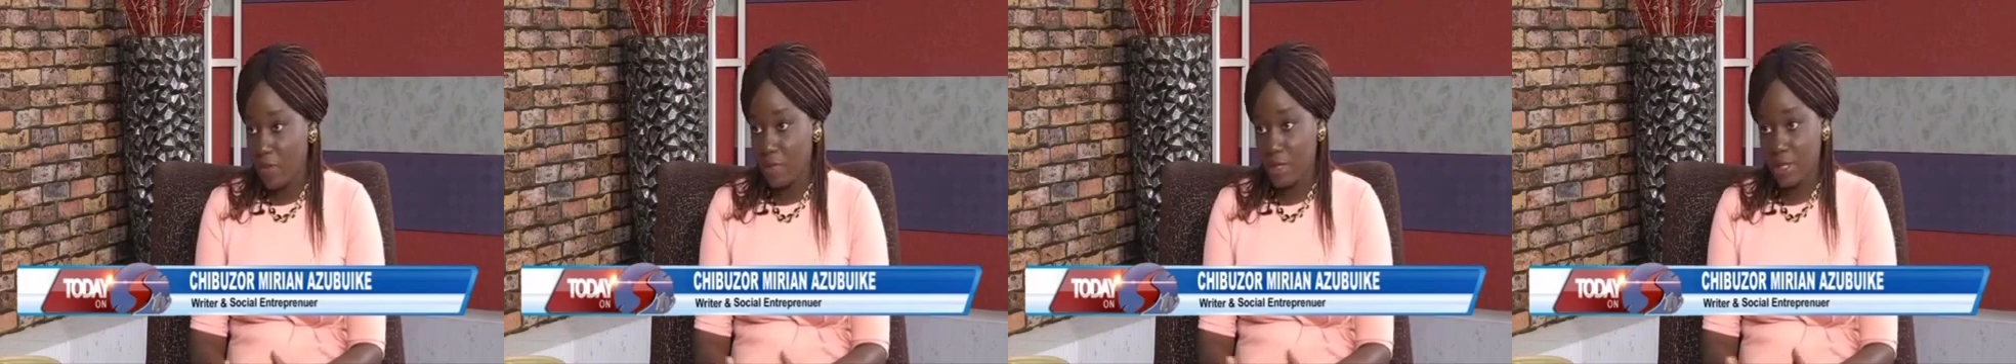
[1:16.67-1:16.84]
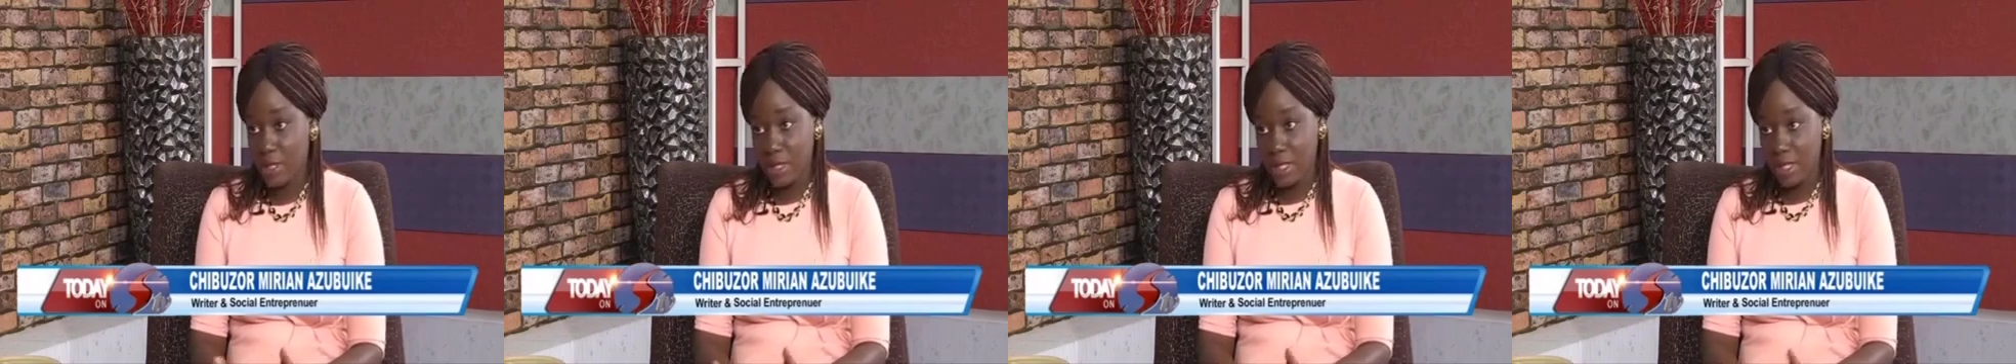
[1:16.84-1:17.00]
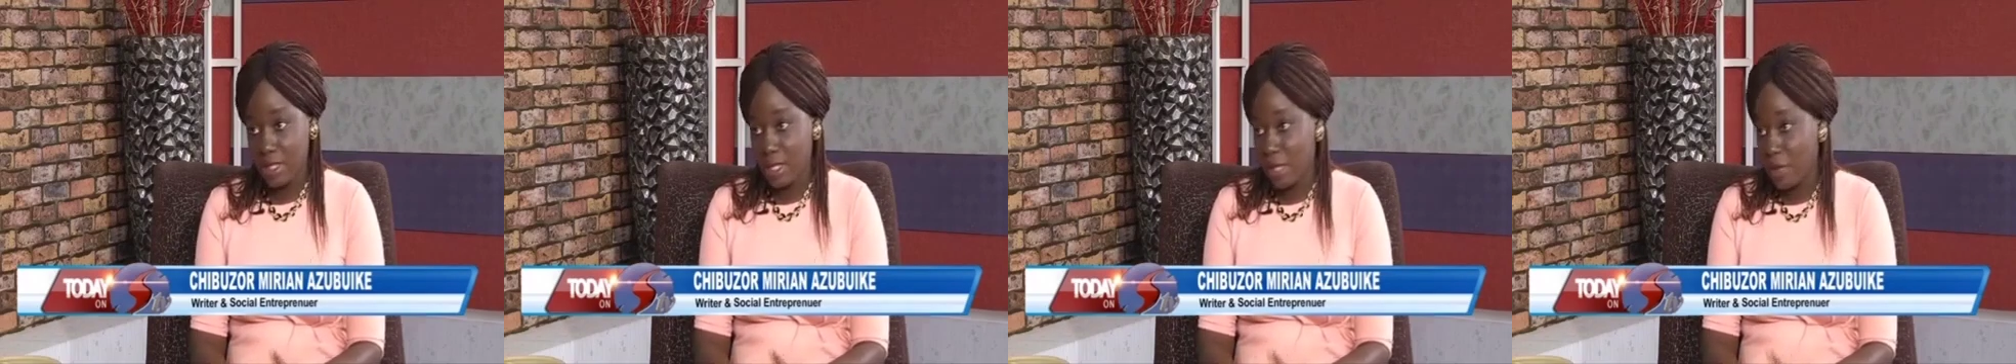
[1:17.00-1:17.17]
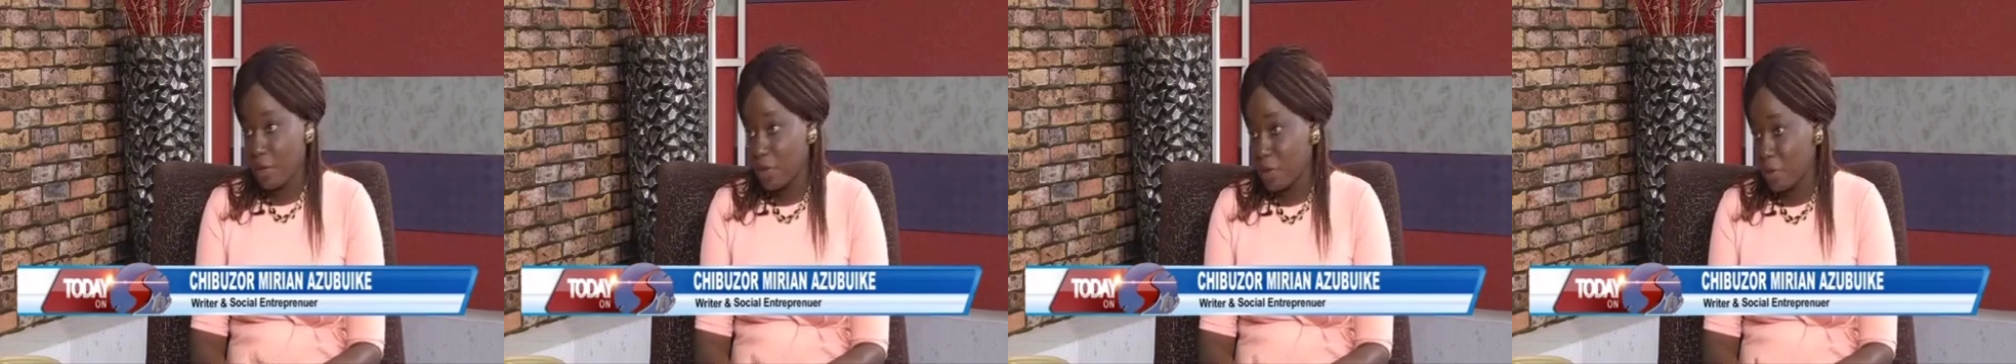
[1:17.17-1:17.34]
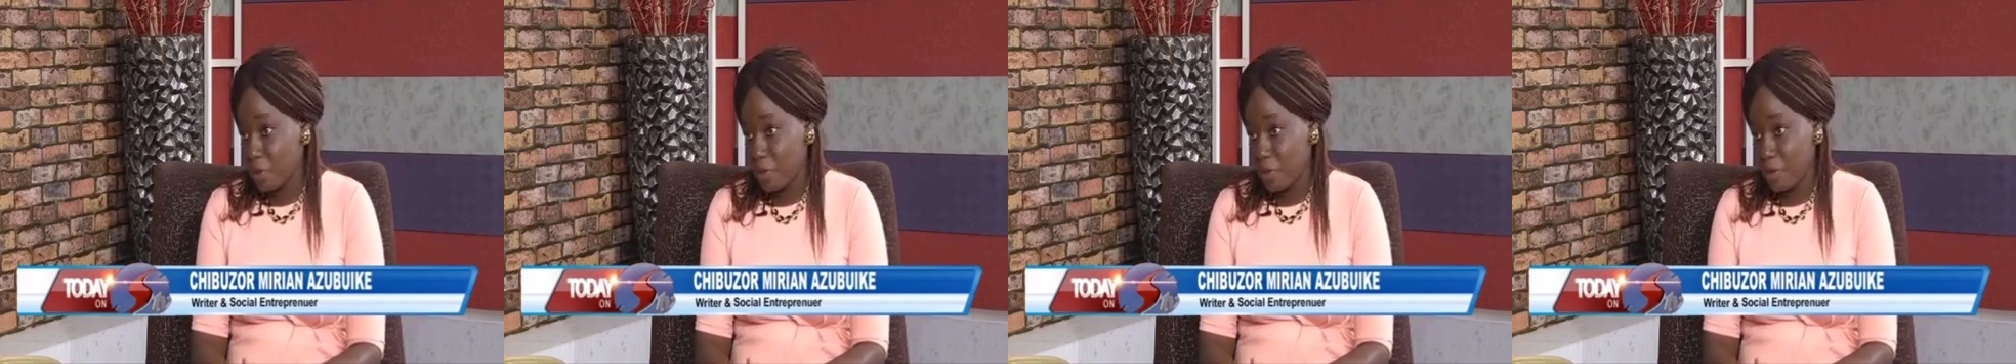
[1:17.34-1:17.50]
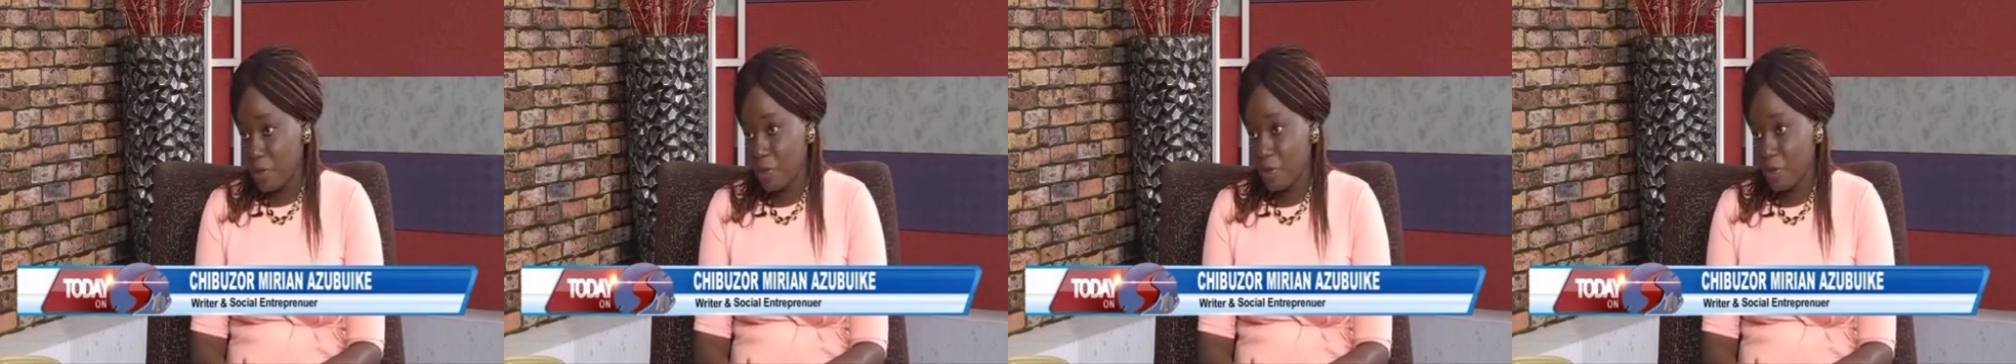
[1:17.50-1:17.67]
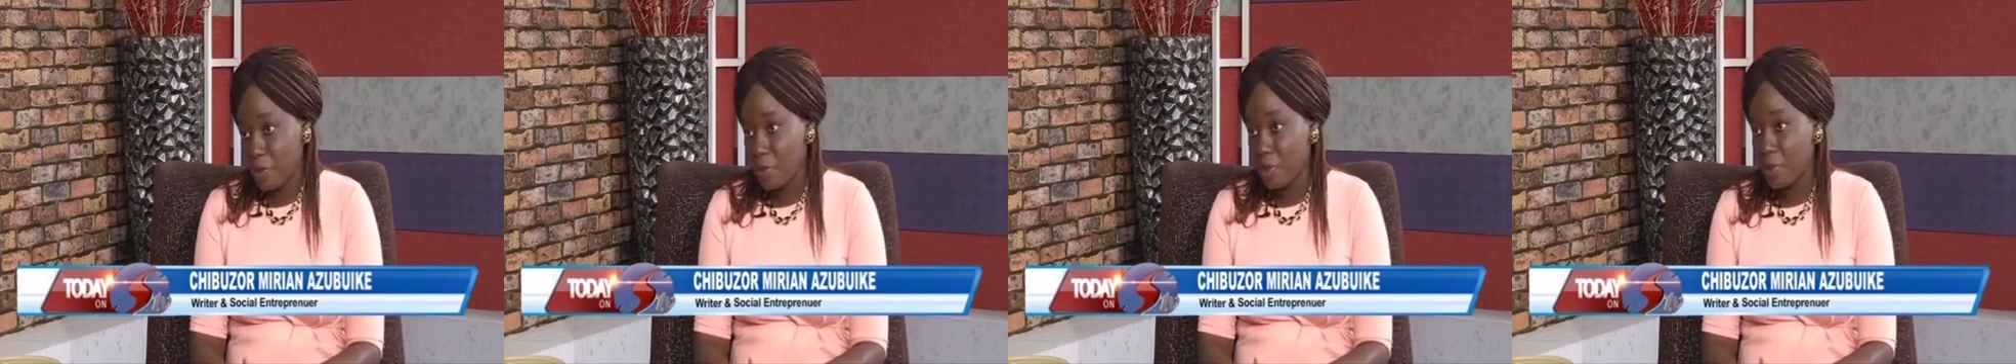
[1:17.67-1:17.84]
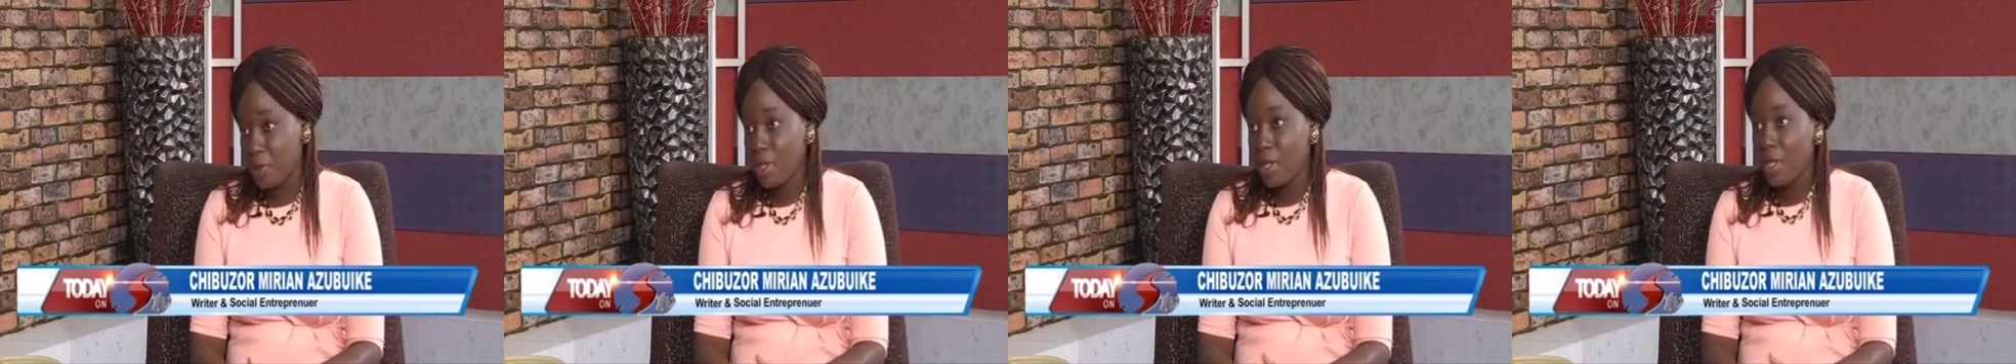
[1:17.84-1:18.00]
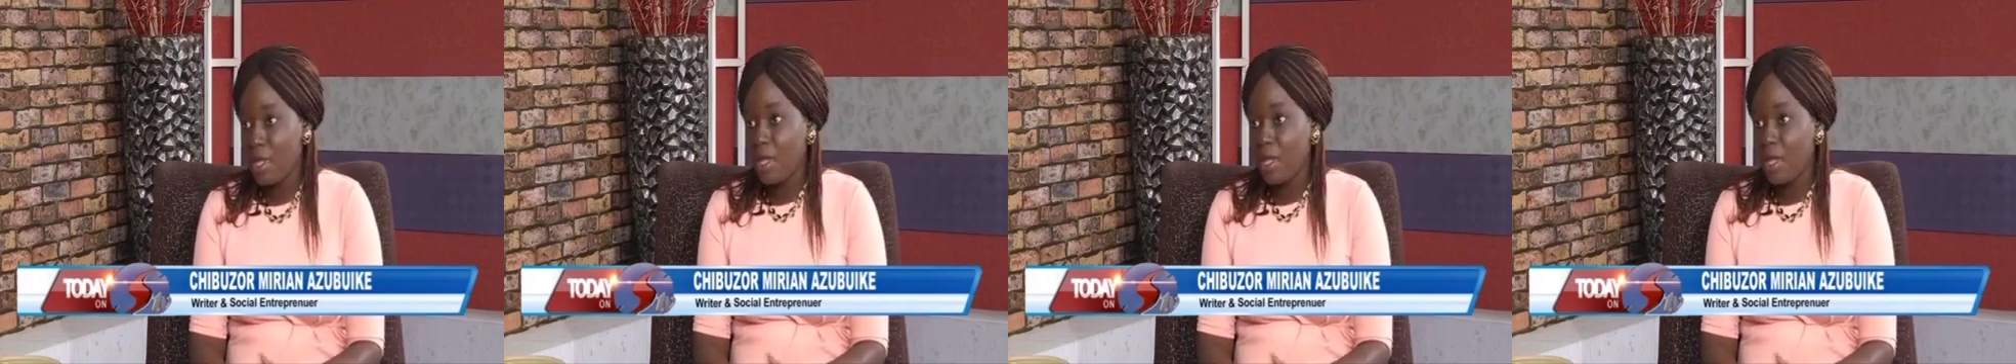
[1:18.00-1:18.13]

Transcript: for 6,000 people